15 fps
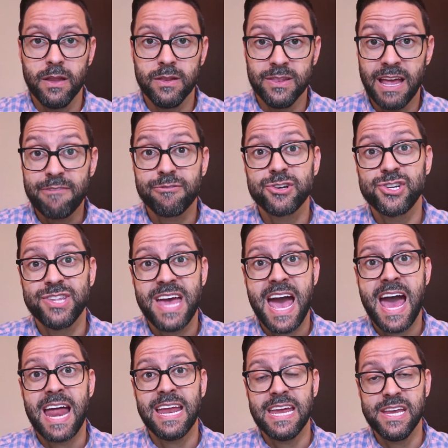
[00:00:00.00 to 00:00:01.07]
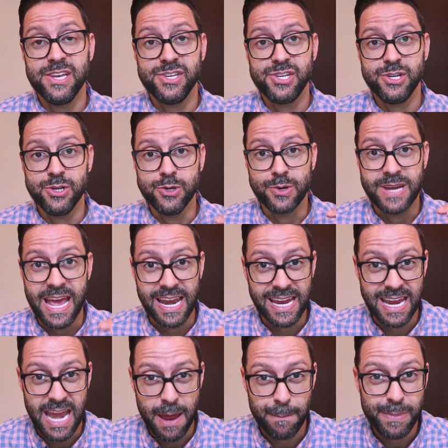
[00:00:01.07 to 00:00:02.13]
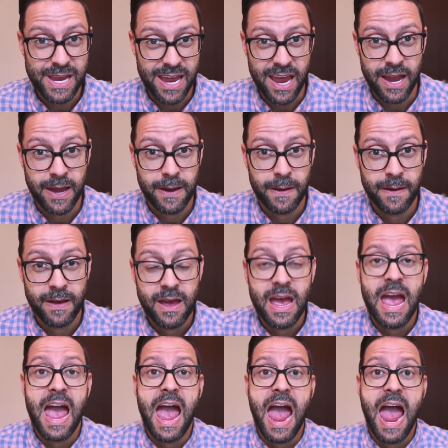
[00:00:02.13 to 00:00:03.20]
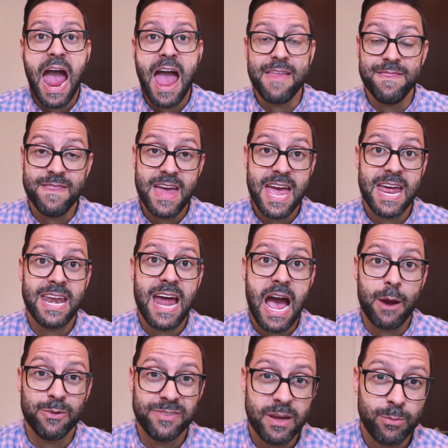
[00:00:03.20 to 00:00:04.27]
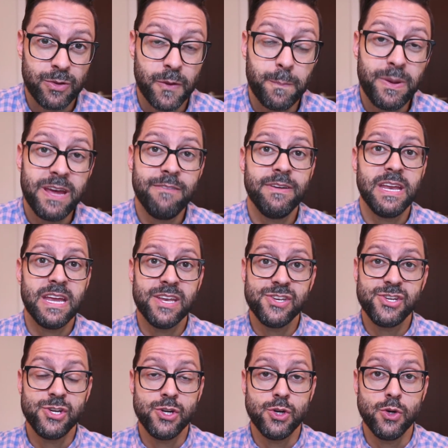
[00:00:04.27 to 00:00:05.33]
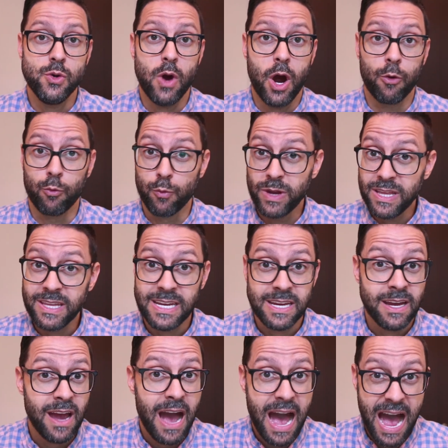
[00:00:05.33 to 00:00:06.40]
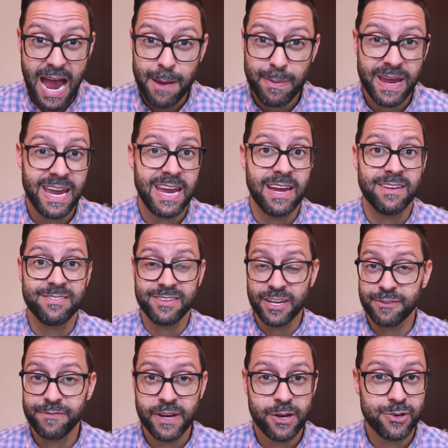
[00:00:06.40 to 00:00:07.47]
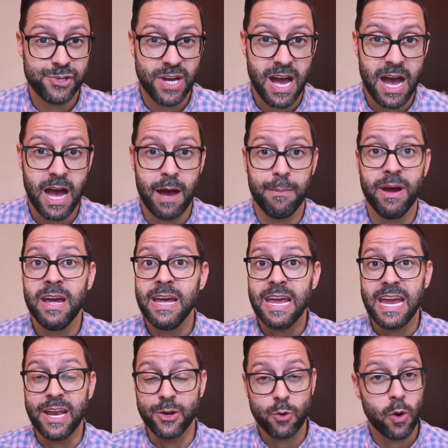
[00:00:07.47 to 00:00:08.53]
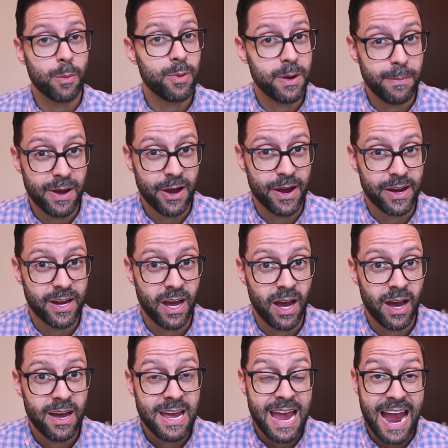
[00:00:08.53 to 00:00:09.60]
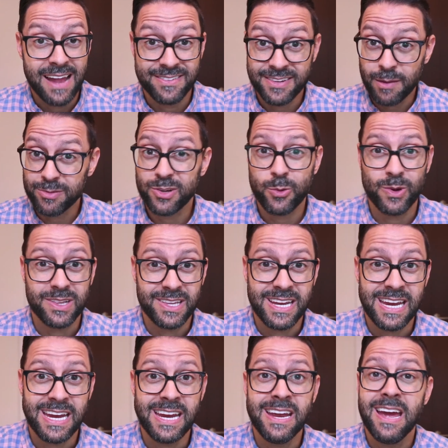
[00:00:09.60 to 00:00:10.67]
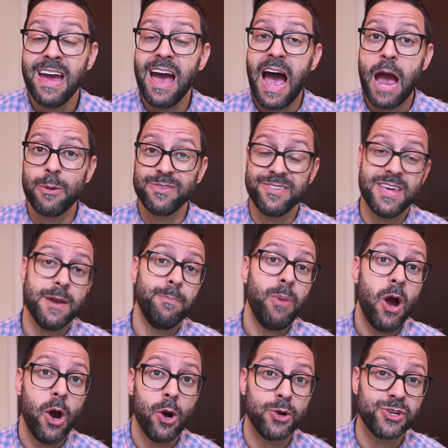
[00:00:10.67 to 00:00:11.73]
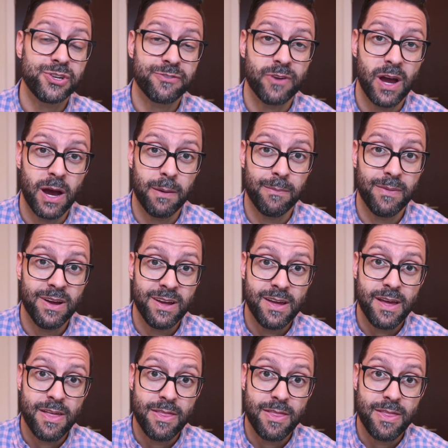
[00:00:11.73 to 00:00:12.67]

leverage that into getting an MBA. And then I was able to pivot into a really high paying six figure job in corporate America. And subsequently, I was then poached from